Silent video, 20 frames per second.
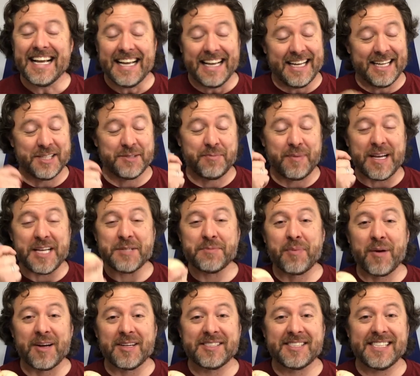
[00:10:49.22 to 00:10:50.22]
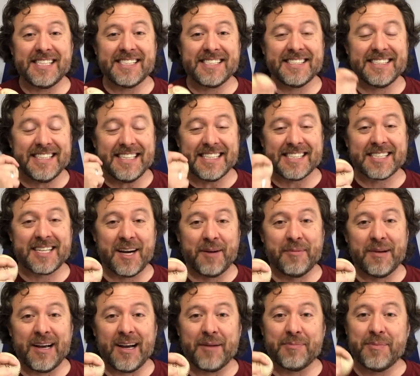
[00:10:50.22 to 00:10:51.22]
It's baseball season. It's
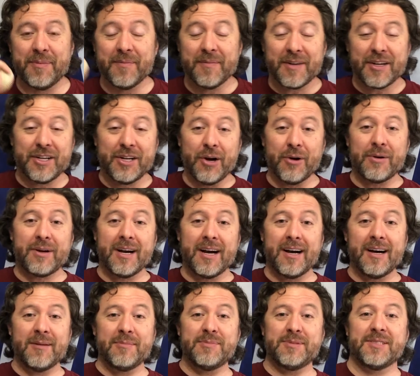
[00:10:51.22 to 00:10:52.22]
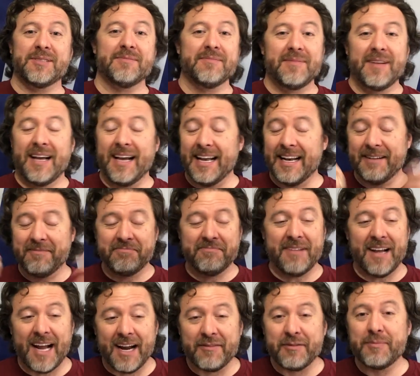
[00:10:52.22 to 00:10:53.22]
coming up. Go Cubs. And
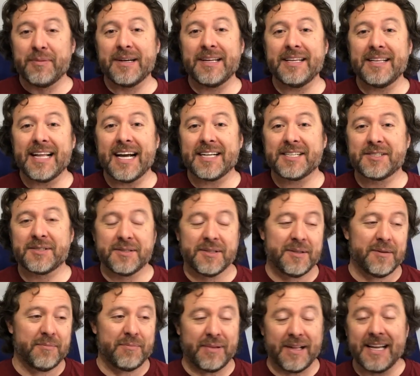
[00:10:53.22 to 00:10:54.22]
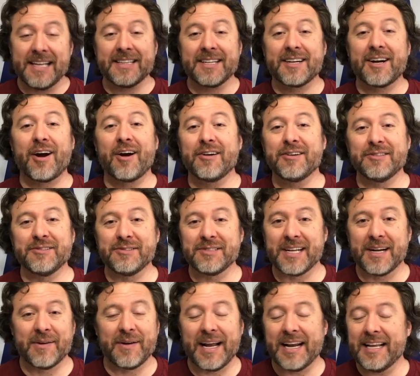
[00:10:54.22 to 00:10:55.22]
everybody that's playing the Cardinals
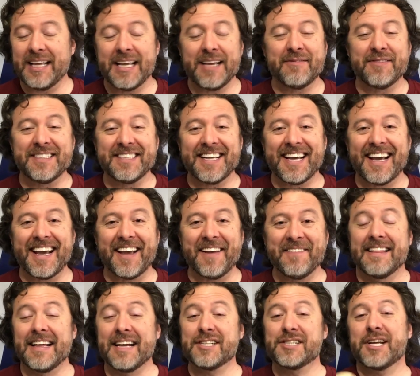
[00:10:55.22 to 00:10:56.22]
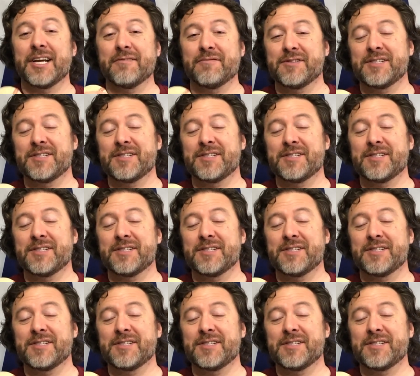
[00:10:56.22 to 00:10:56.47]
on any given day, thanks again for